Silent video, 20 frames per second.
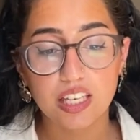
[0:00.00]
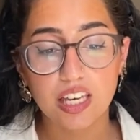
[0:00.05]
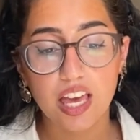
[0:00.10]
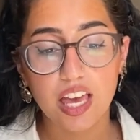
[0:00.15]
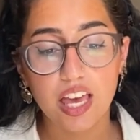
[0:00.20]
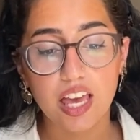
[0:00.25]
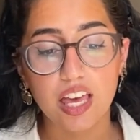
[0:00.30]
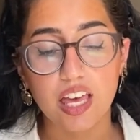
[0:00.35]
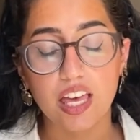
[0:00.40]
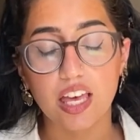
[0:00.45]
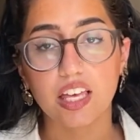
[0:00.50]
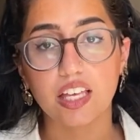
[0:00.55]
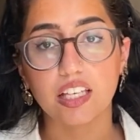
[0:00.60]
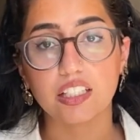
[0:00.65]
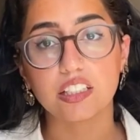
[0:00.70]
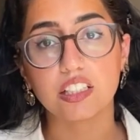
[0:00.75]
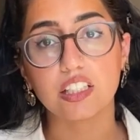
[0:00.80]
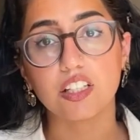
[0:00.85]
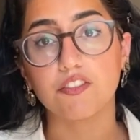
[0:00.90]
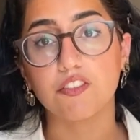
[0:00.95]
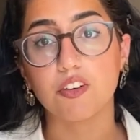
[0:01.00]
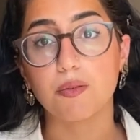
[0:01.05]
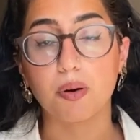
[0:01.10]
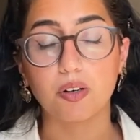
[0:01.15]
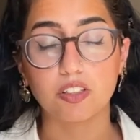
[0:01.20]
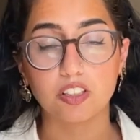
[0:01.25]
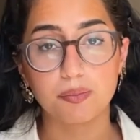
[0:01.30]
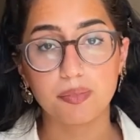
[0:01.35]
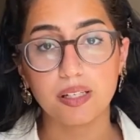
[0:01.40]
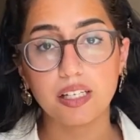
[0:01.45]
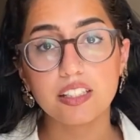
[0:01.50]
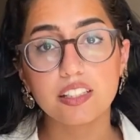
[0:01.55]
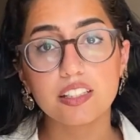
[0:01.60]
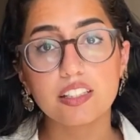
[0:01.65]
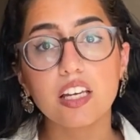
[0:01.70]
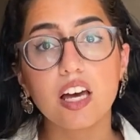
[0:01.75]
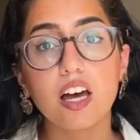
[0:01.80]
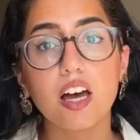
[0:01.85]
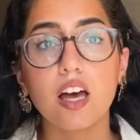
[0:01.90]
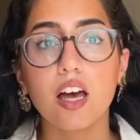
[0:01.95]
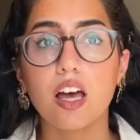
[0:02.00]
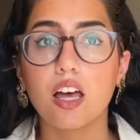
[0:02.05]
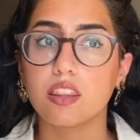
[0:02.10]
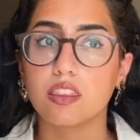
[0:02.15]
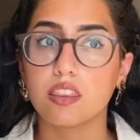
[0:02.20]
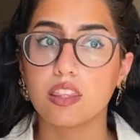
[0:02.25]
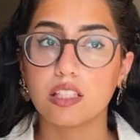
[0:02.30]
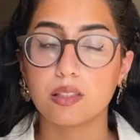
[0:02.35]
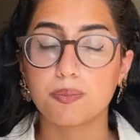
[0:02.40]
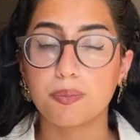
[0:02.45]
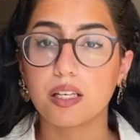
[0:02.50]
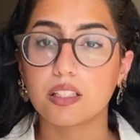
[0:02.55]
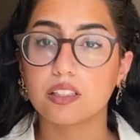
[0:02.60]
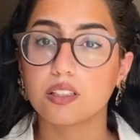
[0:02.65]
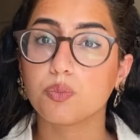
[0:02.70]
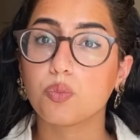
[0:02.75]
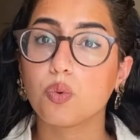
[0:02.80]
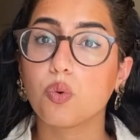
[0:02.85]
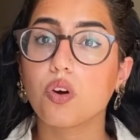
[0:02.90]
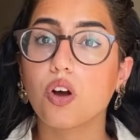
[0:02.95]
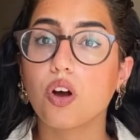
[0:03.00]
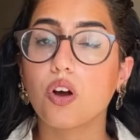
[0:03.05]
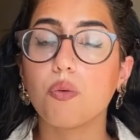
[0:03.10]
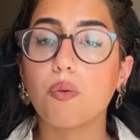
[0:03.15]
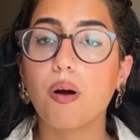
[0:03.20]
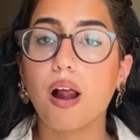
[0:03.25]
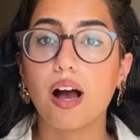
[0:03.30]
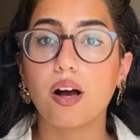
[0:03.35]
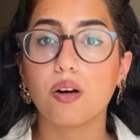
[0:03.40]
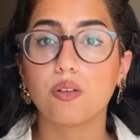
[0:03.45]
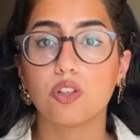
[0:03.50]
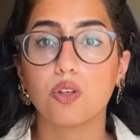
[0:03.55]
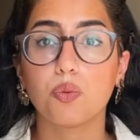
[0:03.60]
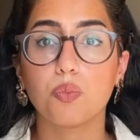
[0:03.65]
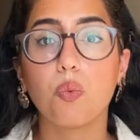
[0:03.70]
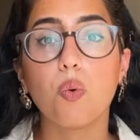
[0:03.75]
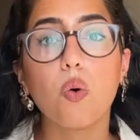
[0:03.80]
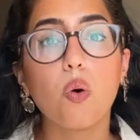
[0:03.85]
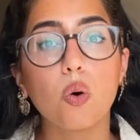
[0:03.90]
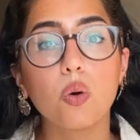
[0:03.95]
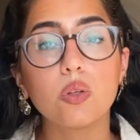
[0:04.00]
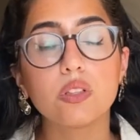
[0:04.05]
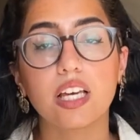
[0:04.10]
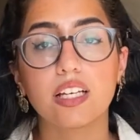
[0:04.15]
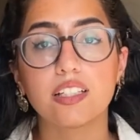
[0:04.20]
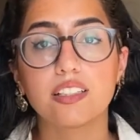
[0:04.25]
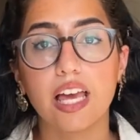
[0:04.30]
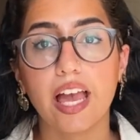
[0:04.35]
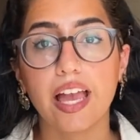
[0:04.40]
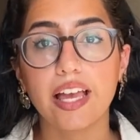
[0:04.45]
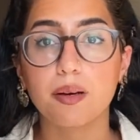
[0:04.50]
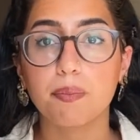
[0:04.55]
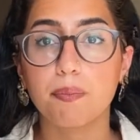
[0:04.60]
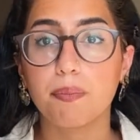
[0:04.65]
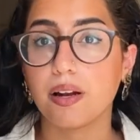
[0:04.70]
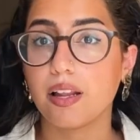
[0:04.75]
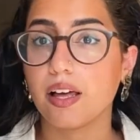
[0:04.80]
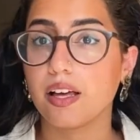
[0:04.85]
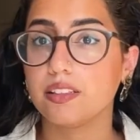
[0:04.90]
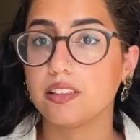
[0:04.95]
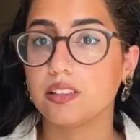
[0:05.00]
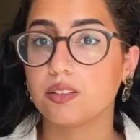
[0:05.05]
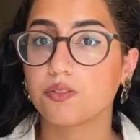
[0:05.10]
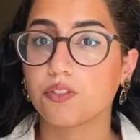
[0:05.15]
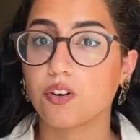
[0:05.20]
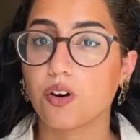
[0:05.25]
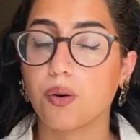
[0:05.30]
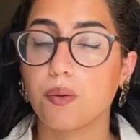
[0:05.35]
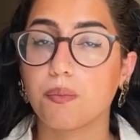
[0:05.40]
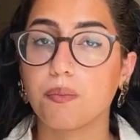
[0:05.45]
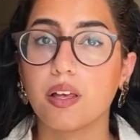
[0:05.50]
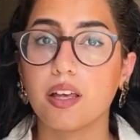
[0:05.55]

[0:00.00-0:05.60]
is the phlebotomist. This person will go around the wards and take bloods from